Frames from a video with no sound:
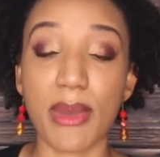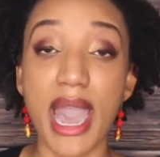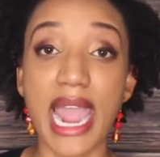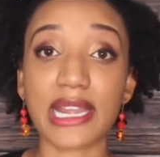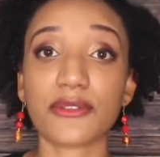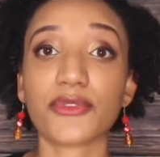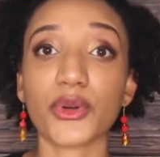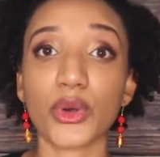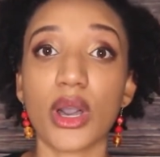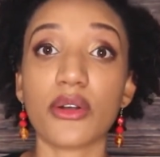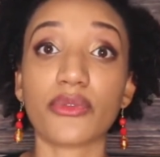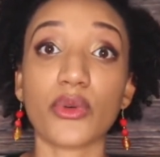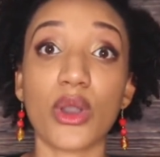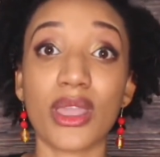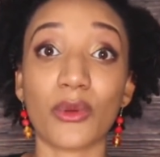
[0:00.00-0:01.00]
mindful
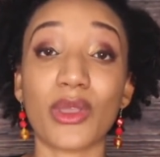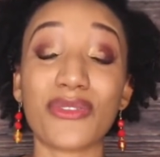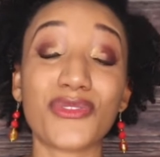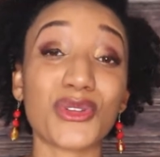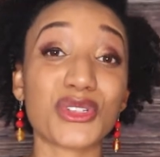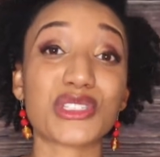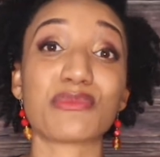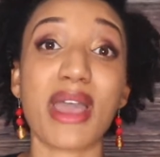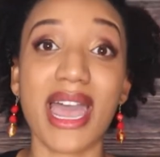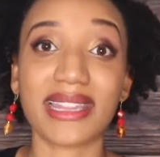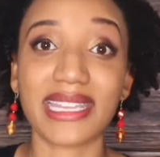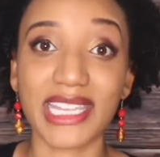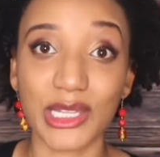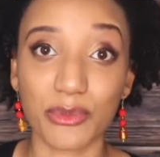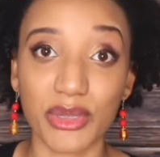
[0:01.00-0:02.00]
of if you're
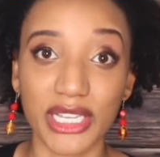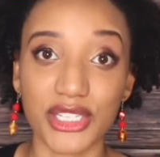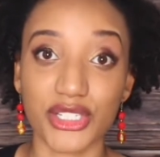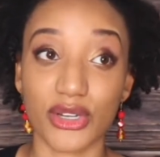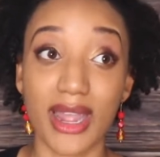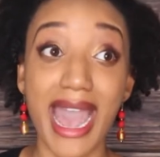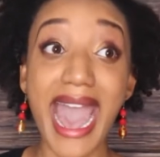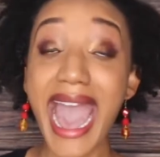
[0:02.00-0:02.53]
smiling in the picture.